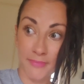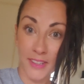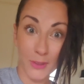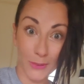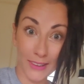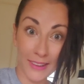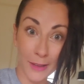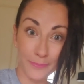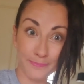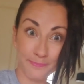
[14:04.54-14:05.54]
So I'll see you
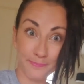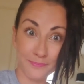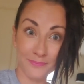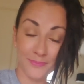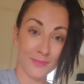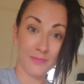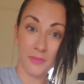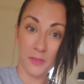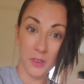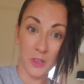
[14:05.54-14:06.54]
then.
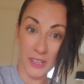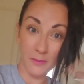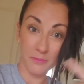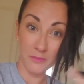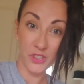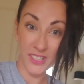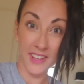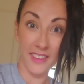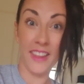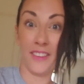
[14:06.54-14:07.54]
Looking shitter
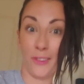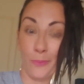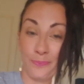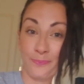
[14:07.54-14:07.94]
than this.